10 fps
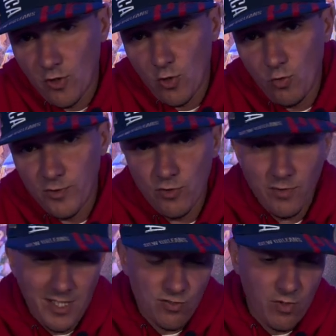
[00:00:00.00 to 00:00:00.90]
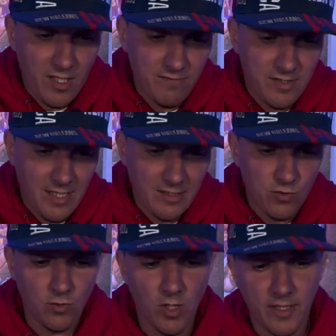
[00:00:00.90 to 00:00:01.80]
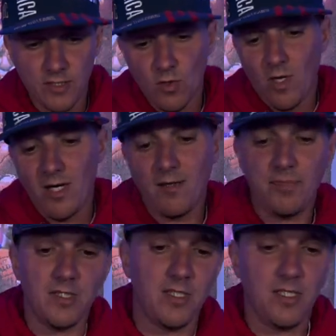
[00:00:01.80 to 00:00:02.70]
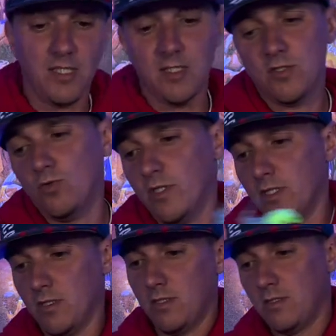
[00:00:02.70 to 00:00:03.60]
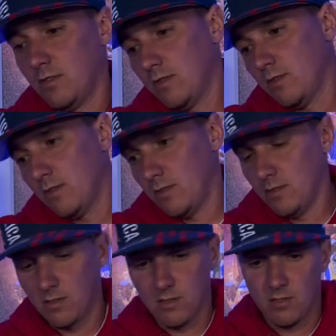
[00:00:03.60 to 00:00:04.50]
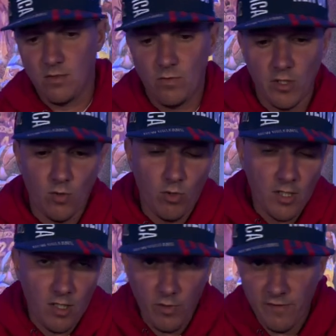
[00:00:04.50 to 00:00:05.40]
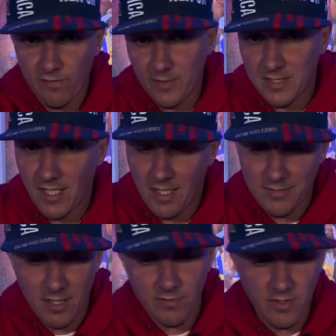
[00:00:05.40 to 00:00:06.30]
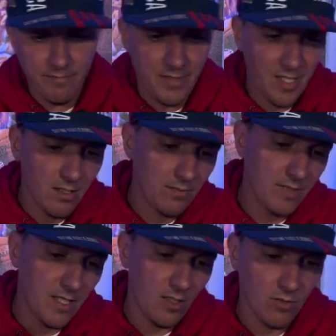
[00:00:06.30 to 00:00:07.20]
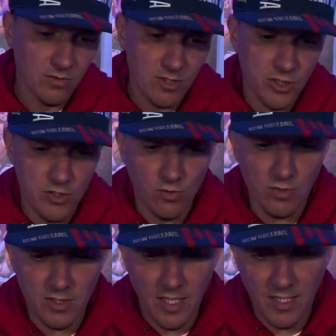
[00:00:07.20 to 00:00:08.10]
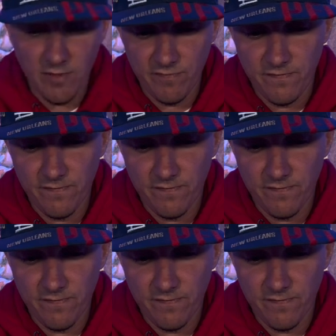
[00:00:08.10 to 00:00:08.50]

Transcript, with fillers: a hoop shoe, not too heavy, not too light. So hopping into it, we're gonna work our way from the top down to the bottom. Now the shoe is kind of